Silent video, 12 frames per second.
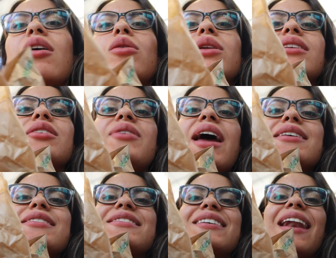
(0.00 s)
only the
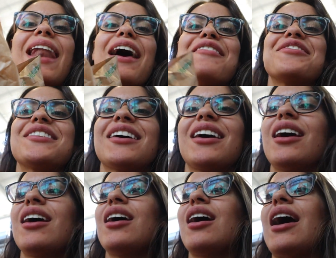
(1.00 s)
rest
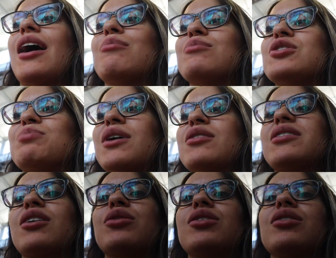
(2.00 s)
left. Just because
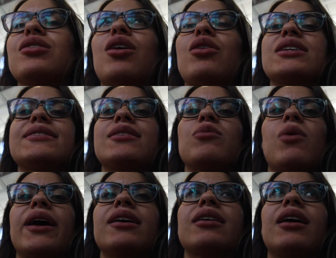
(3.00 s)
I couldn't honestly
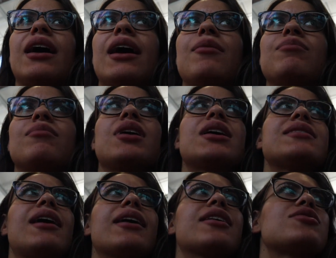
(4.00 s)
wait. It's
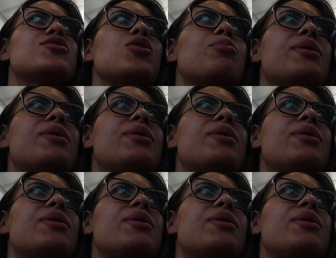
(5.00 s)
like 2